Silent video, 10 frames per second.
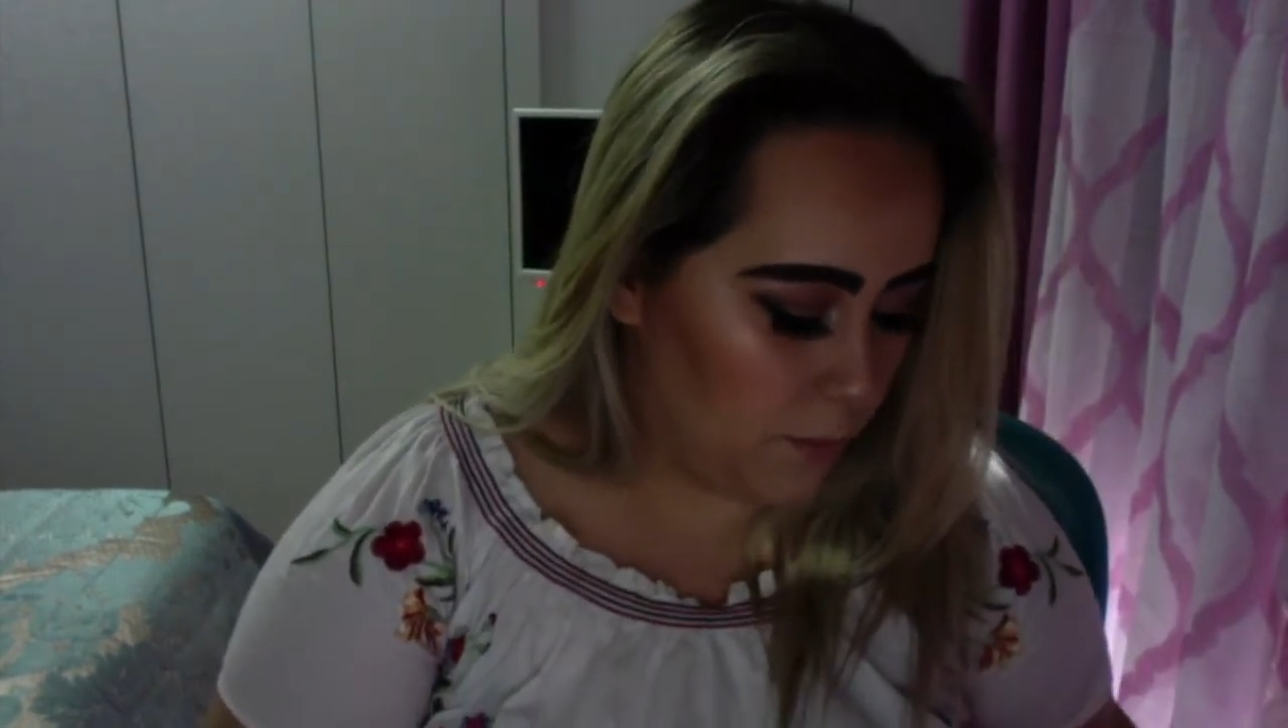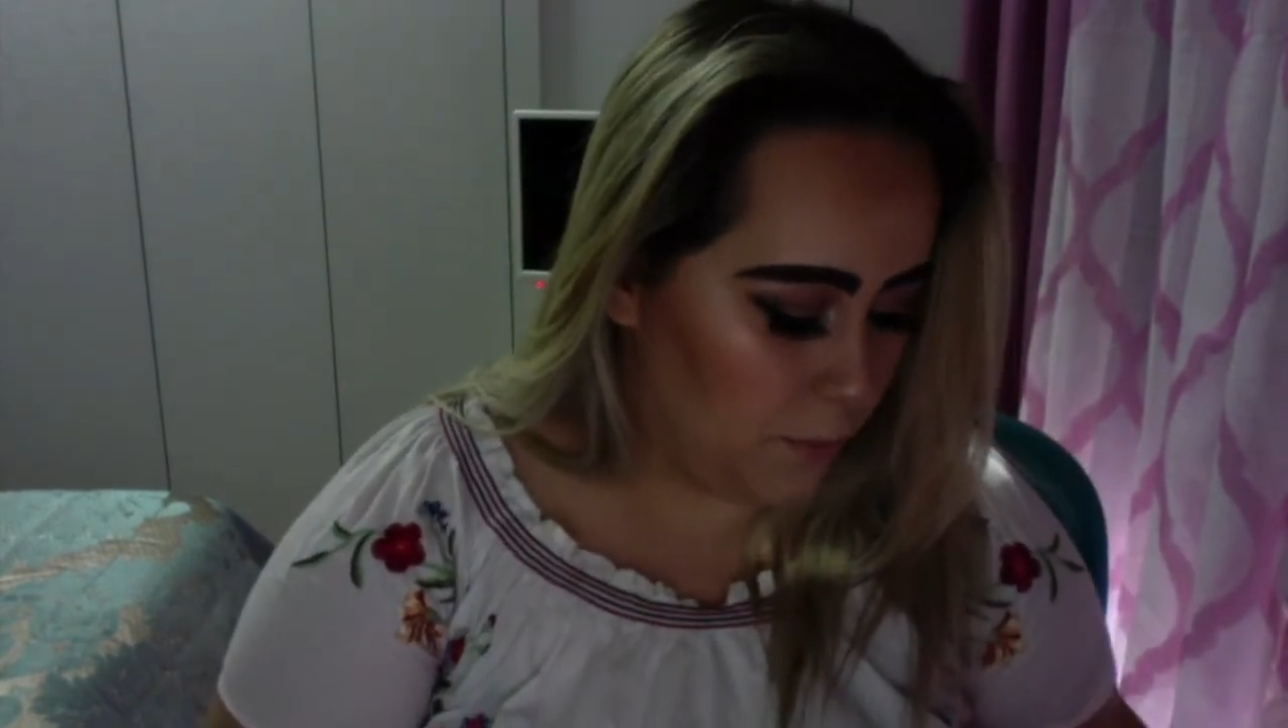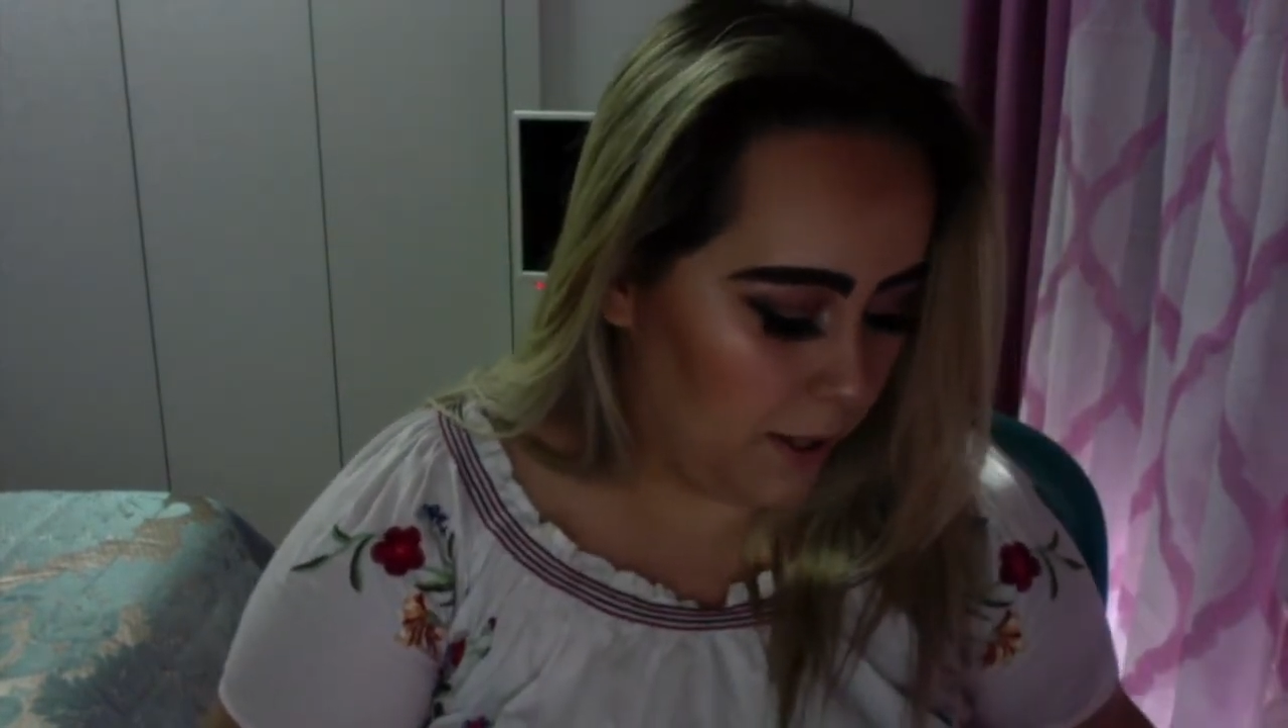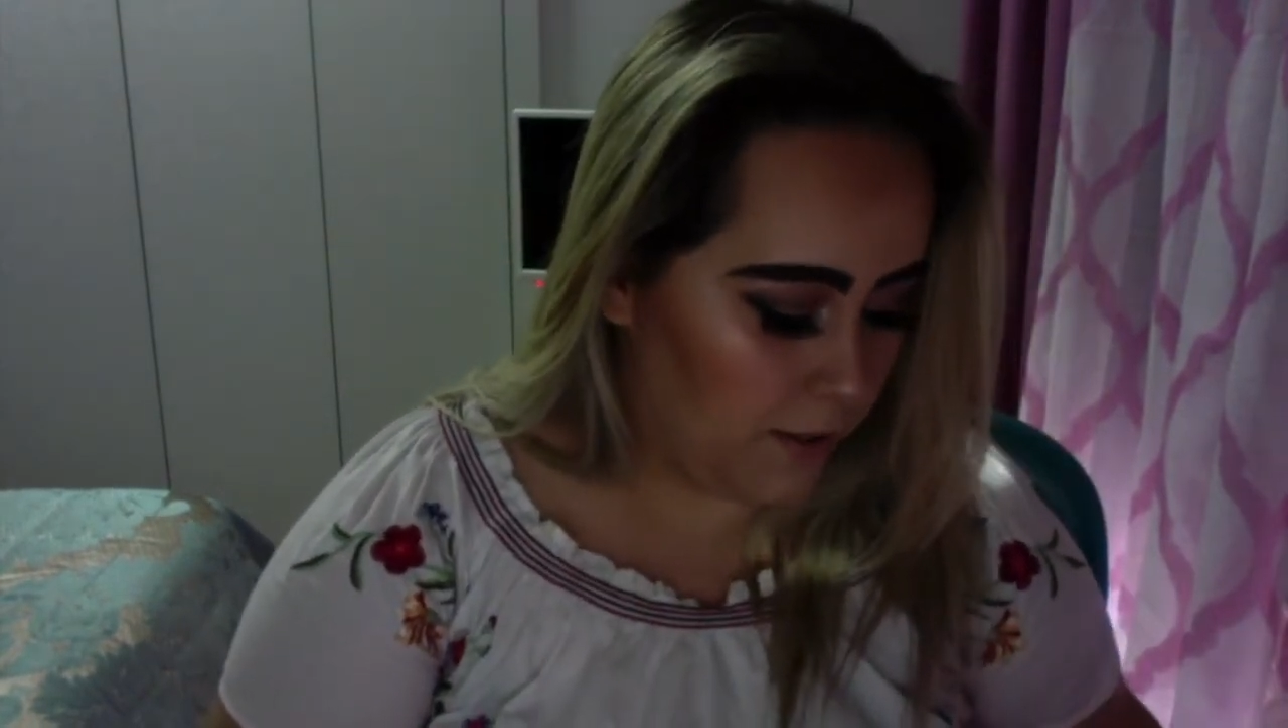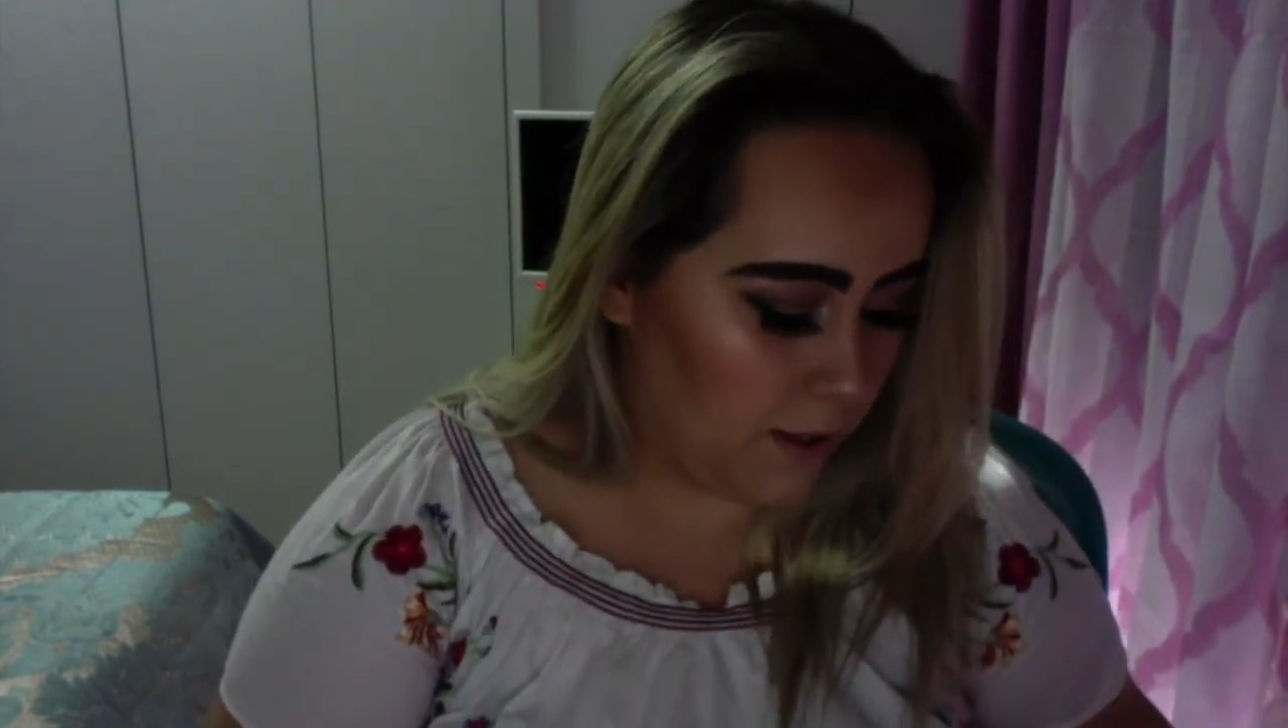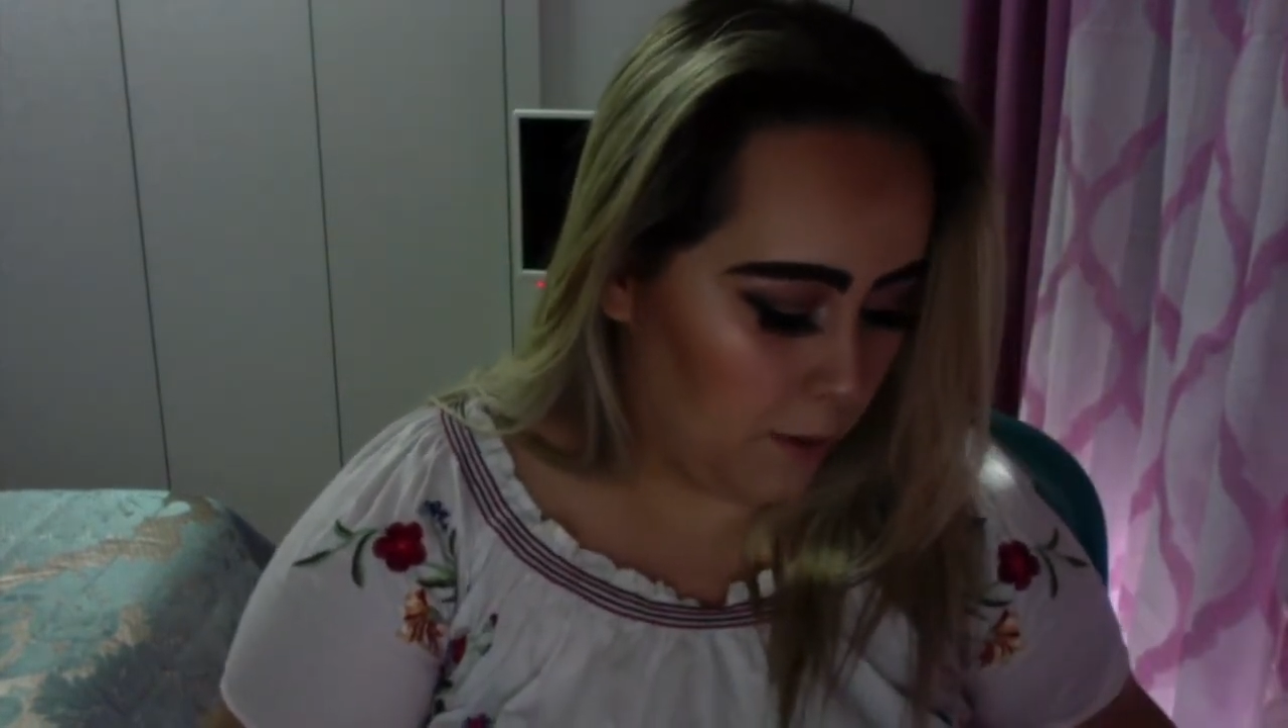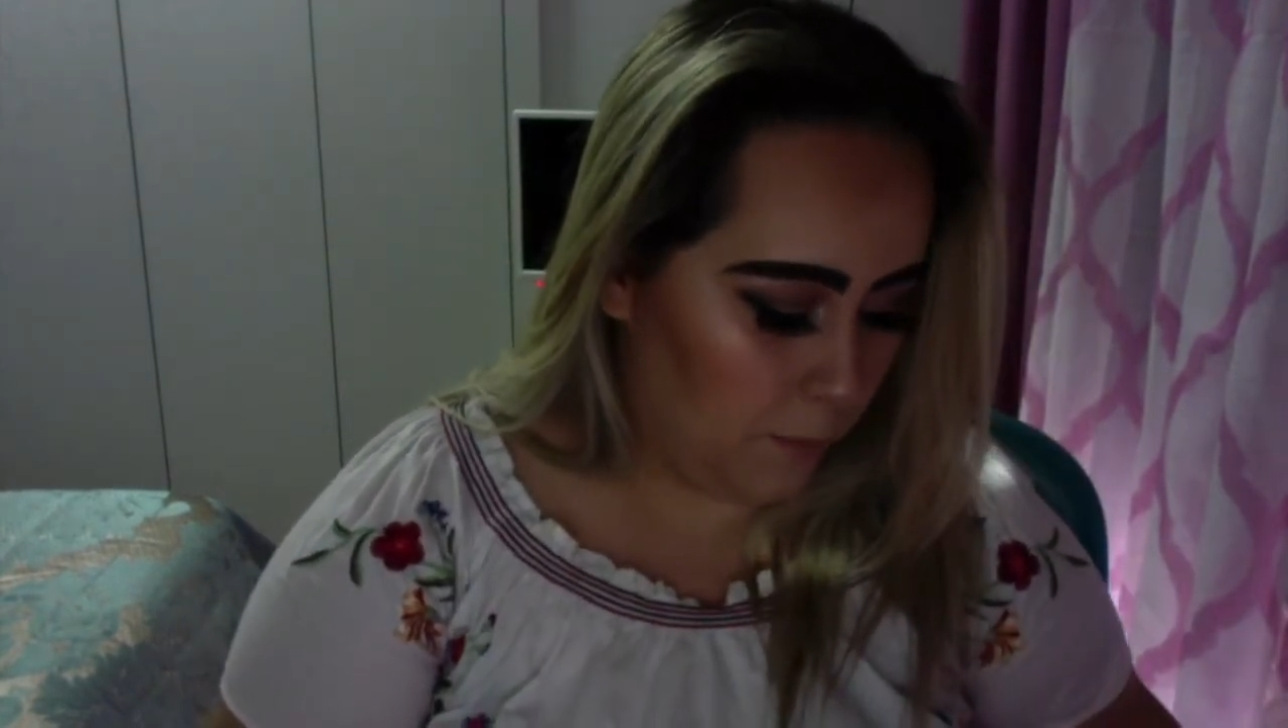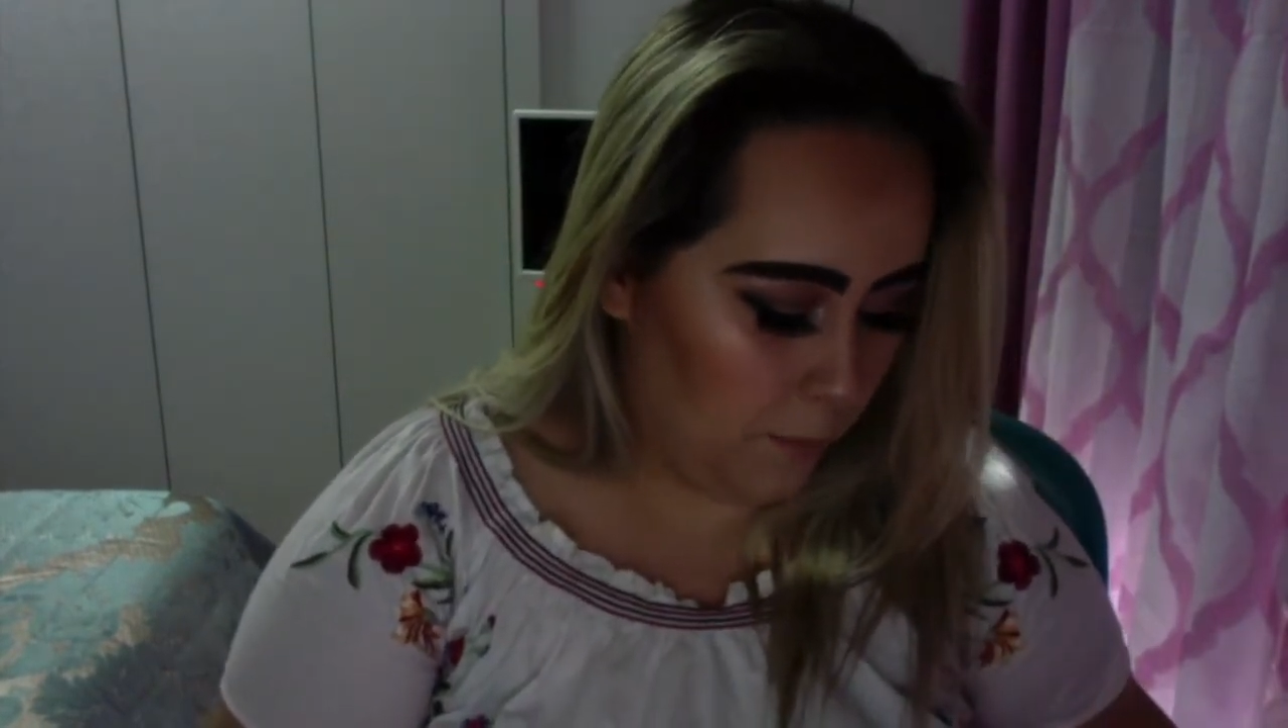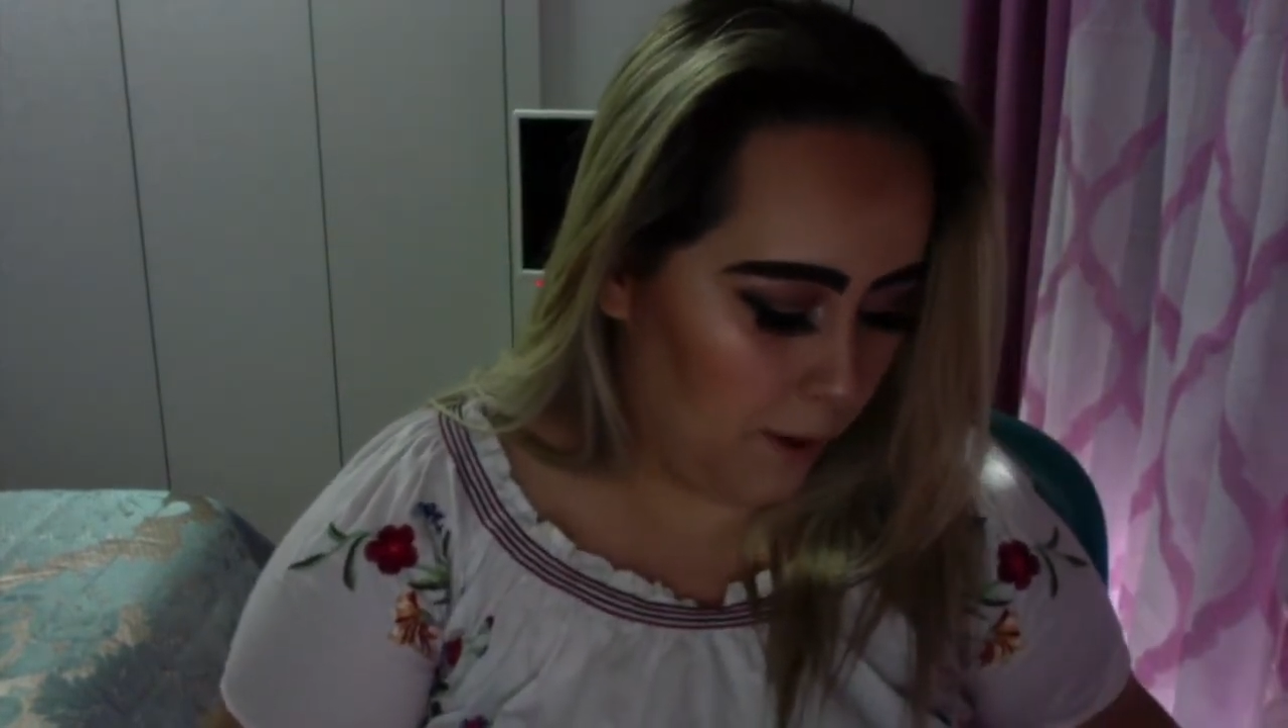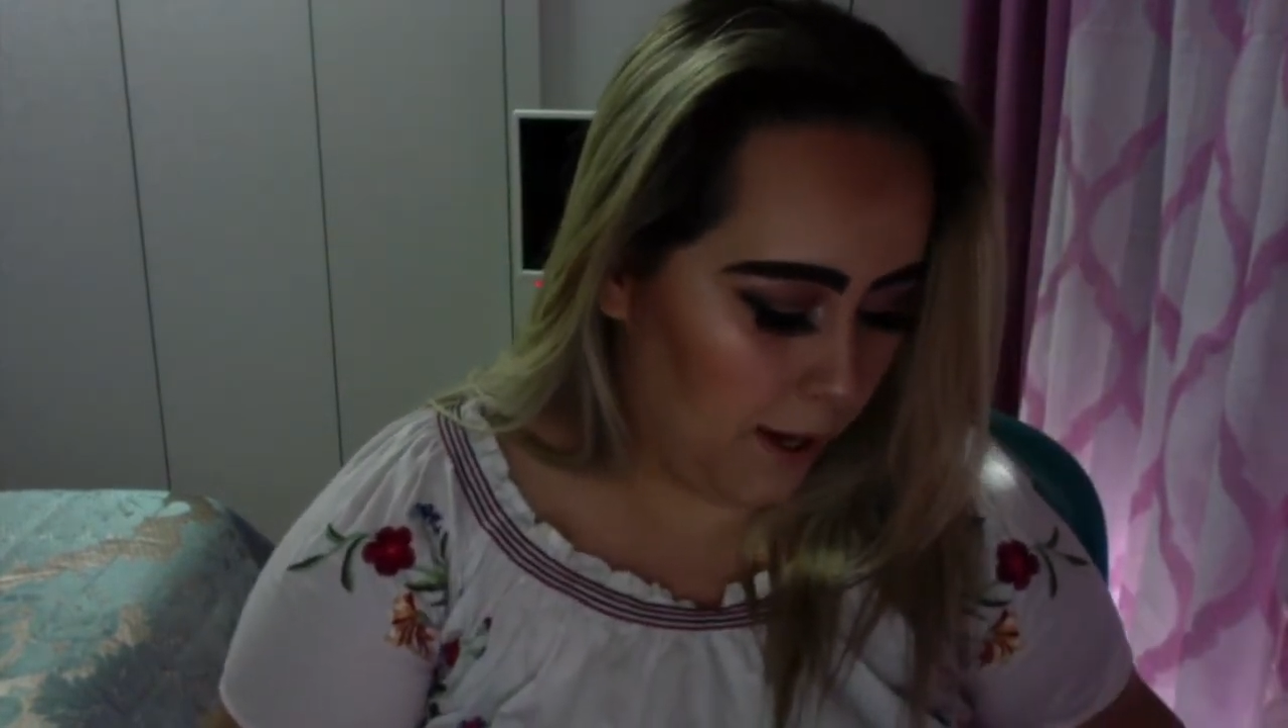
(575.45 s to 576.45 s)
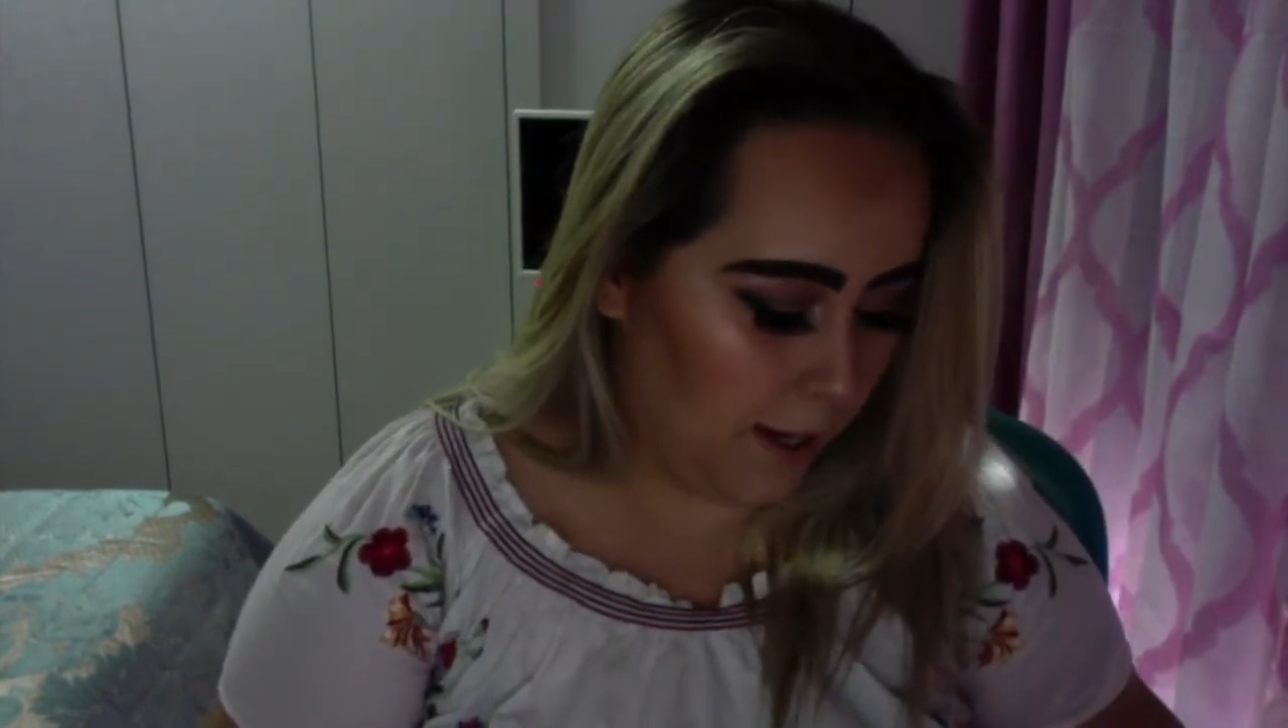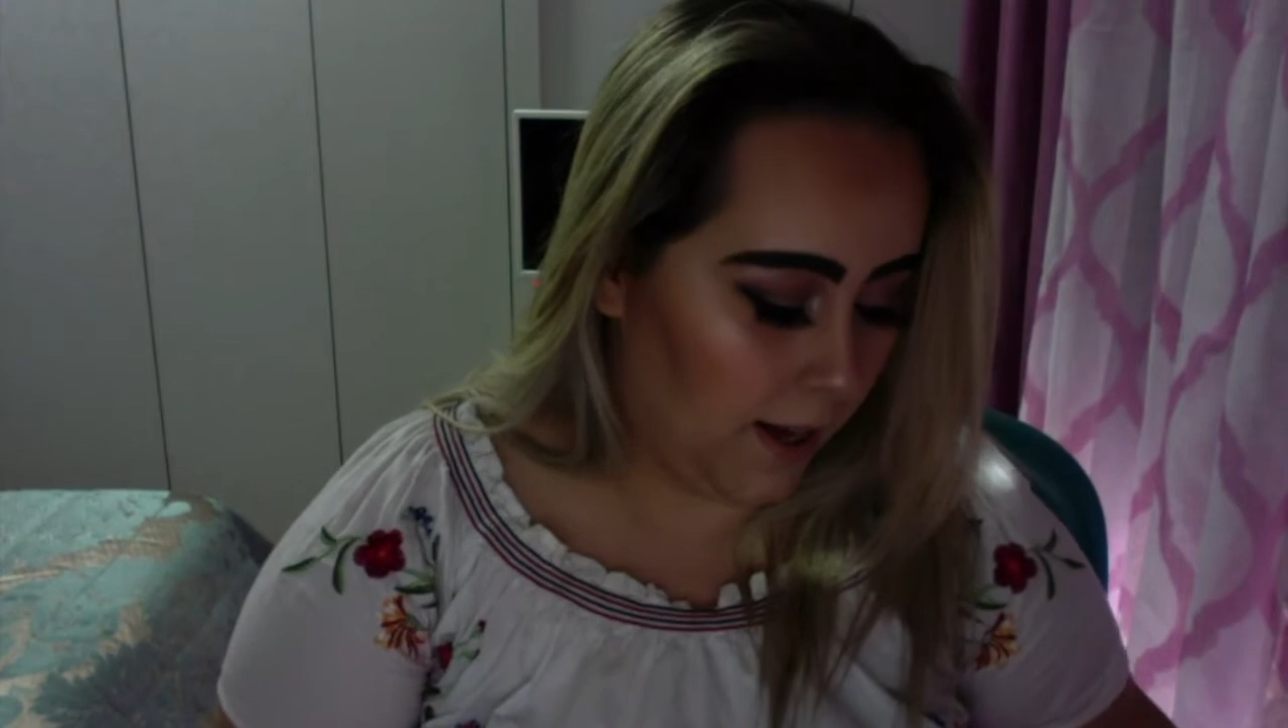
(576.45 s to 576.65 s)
picked up my